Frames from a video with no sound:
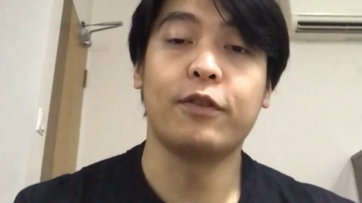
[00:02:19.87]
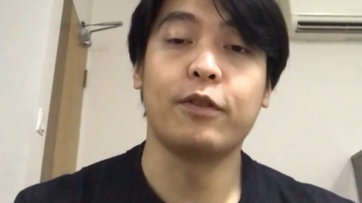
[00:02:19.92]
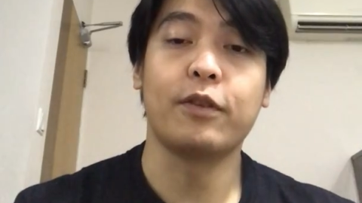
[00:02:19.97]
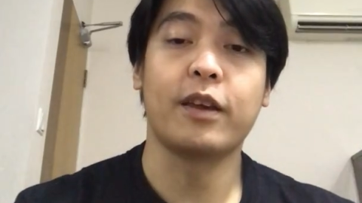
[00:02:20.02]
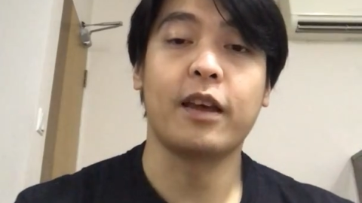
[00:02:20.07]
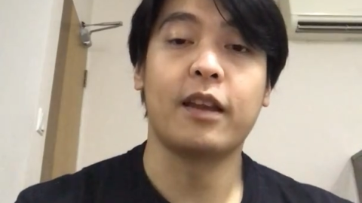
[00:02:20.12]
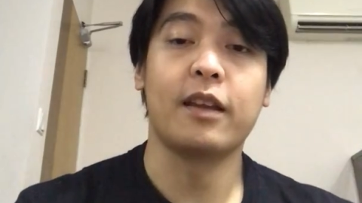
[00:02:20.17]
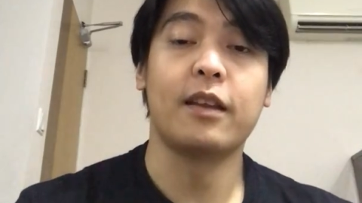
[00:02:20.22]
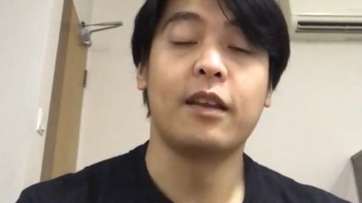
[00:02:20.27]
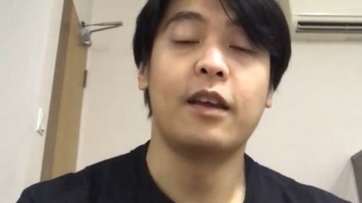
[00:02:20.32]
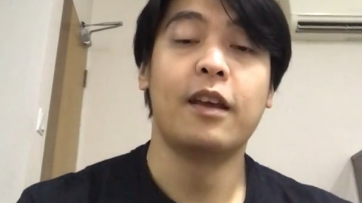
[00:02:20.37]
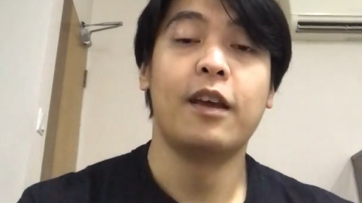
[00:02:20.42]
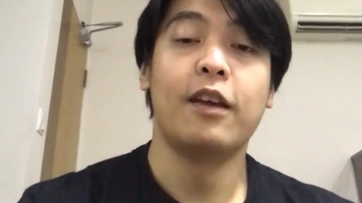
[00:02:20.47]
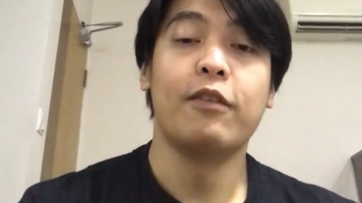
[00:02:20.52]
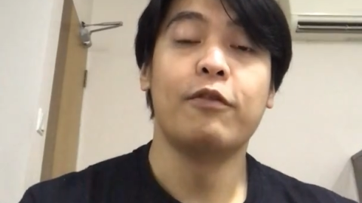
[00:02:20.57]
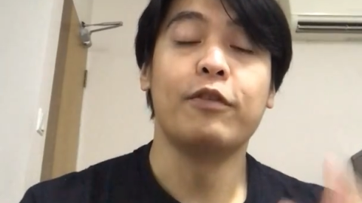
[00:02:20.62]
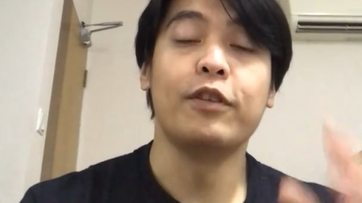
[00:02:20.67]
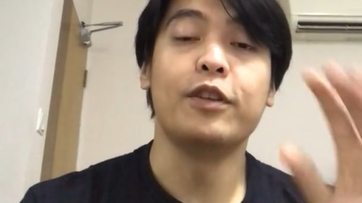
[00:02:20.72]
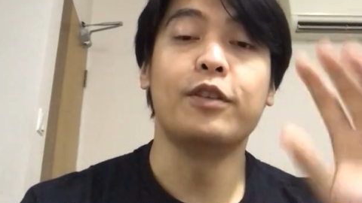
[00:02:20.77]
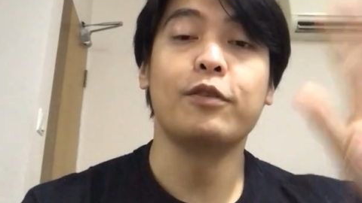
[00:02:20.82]
You can
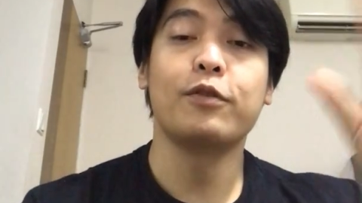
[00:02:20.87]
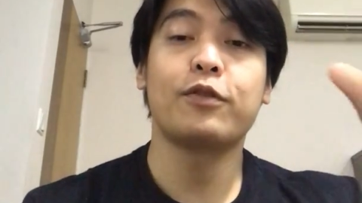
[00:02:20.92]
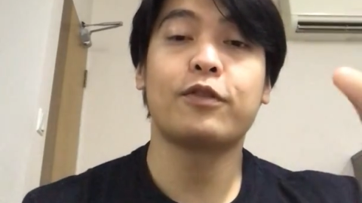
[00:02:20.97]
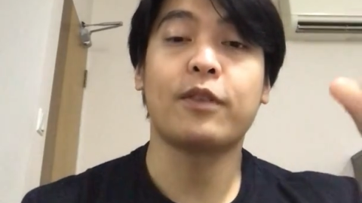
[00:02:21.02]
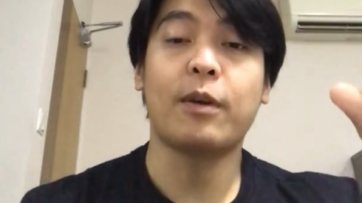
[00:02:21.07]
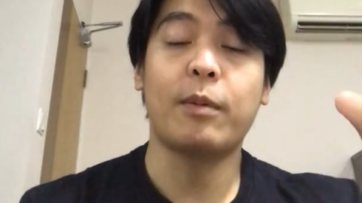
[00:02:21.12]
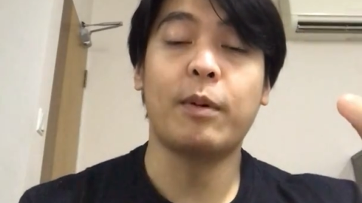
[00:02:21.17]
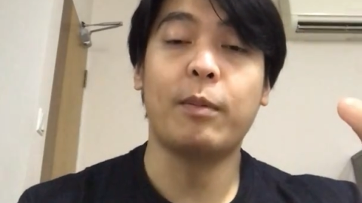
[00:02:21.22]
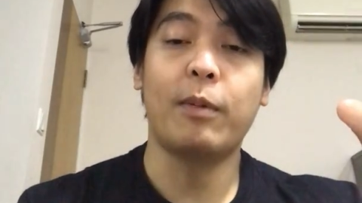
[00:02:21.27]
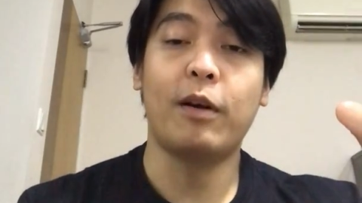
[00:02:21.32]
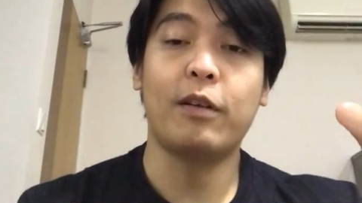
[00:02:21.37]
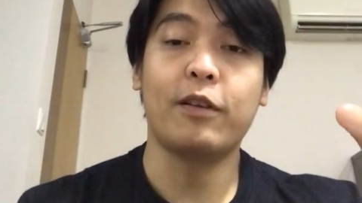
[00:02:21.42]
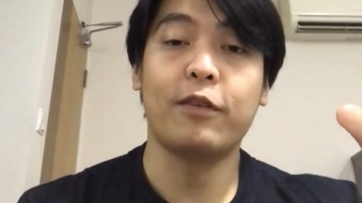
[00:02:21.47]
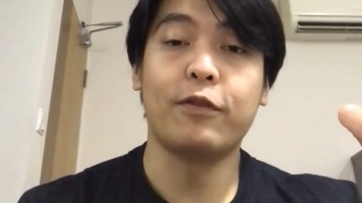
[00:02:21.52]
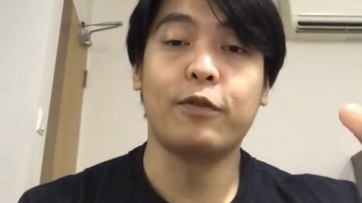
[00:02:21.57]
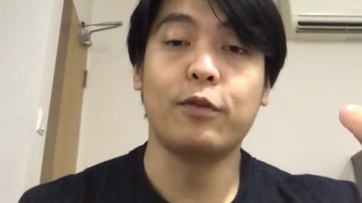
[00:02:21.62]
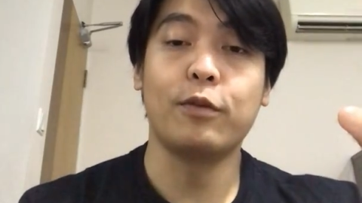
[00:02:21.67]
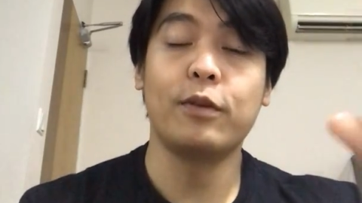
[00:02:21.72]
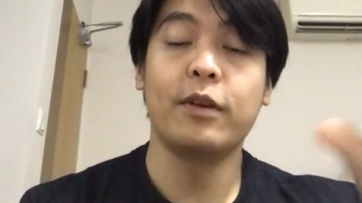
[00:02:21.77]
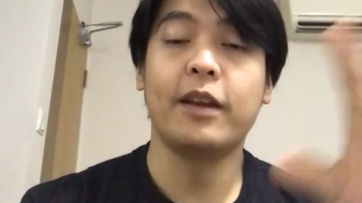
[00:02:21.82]
reduce some amount of
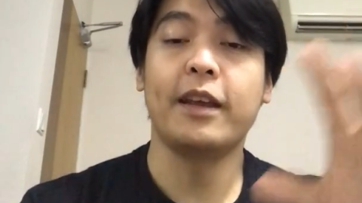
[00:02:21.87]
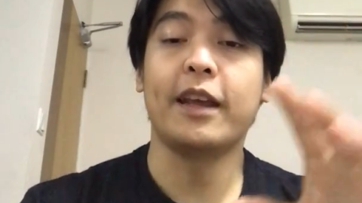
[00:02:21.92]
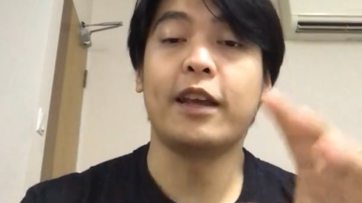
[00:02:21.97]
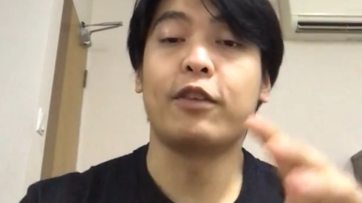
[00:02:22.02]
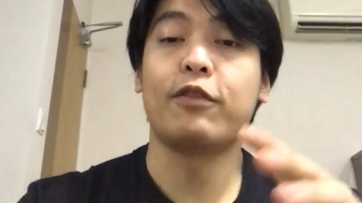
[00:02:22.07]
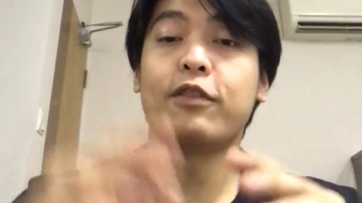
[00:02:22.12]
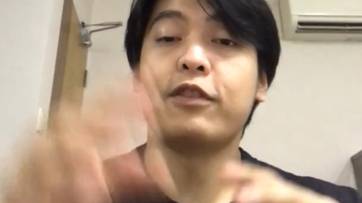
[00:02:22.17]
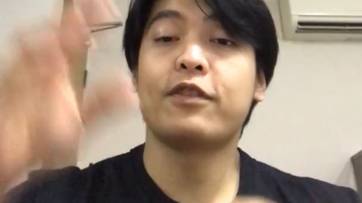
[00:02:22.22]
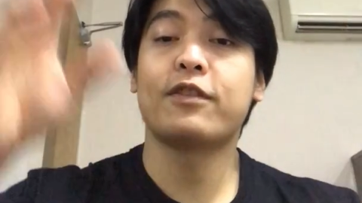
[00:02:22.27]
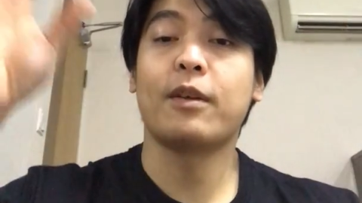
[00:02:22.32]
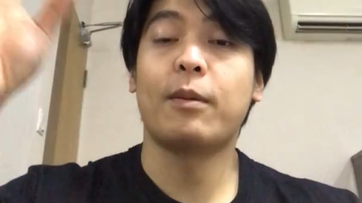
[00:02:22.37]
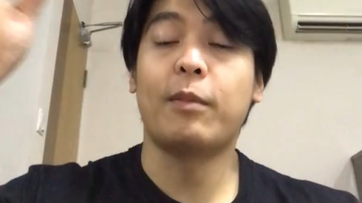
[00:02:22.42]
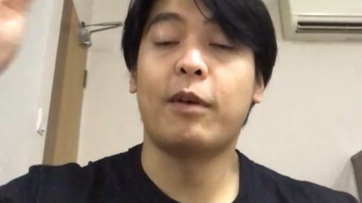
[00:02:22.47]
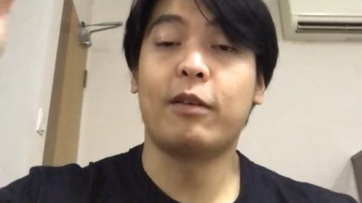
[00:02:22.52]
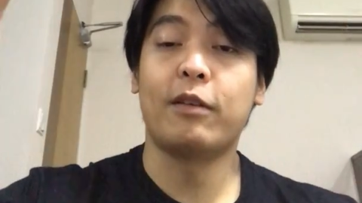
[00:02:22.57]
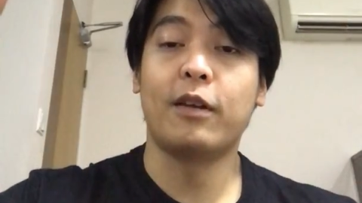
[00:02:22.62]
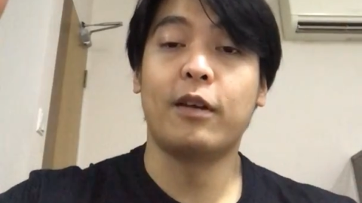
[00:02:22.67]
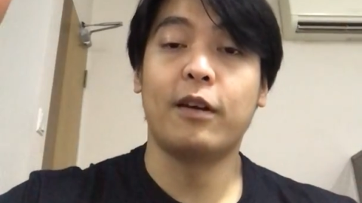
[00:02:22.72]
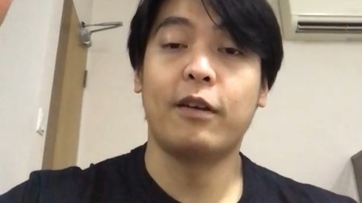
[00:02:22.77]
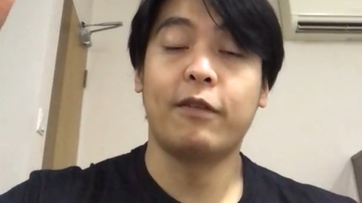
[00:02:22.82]
food, increase some
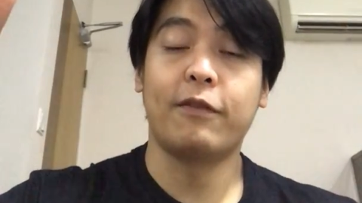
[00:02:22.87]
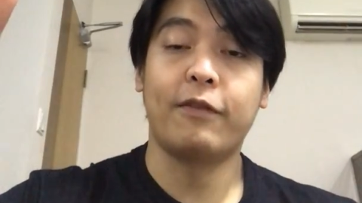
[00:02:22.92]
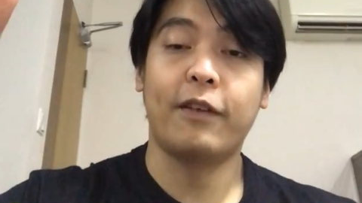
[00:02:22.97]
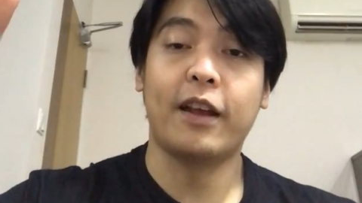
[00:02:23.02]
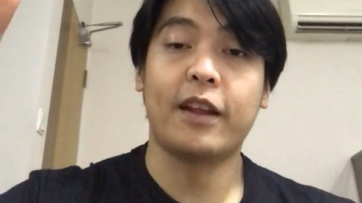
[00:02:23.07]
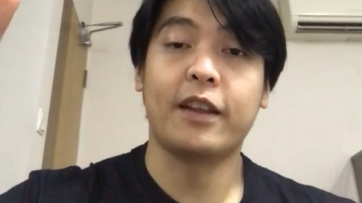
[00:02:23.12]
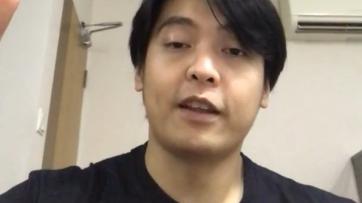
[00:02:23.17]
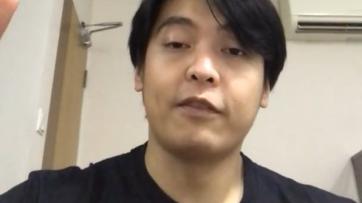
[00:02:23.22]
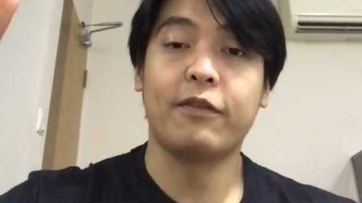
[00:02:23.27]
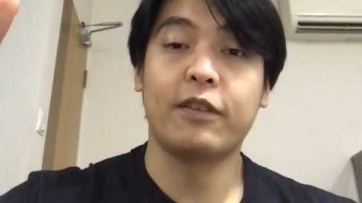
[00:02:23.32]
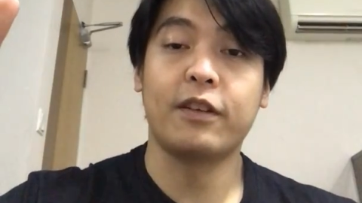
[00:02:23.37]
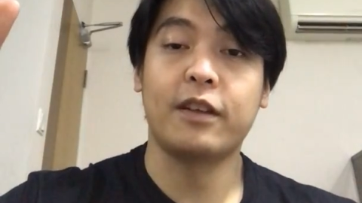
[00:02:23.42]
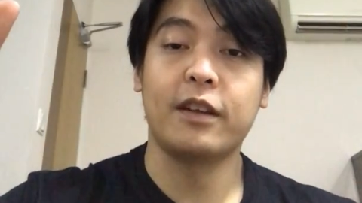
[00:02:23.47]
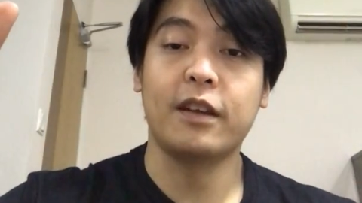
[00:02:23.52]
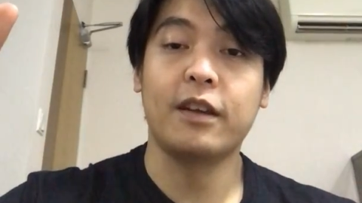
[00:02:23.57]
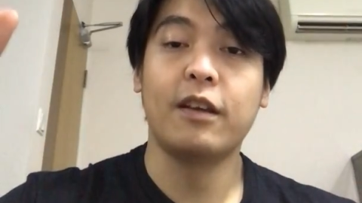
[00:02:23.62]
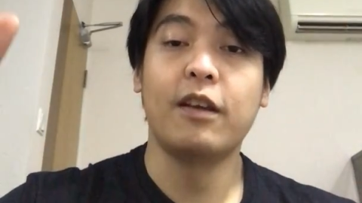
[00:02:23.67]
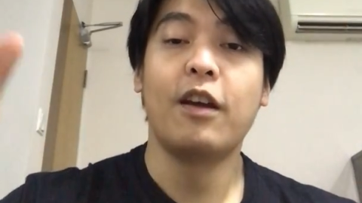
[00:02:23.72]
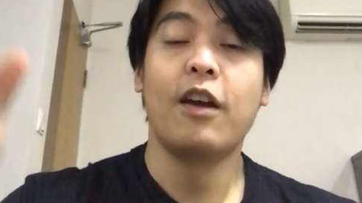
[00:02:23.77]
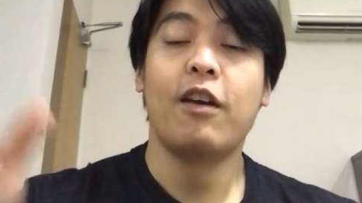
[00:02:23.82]
amount of
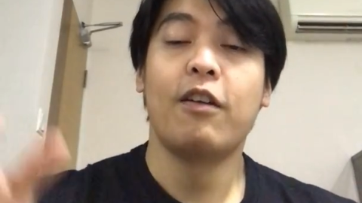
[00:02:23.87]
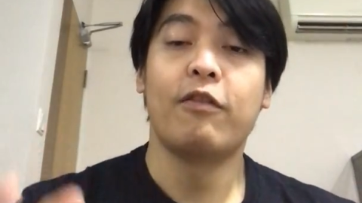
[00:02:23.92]
activity,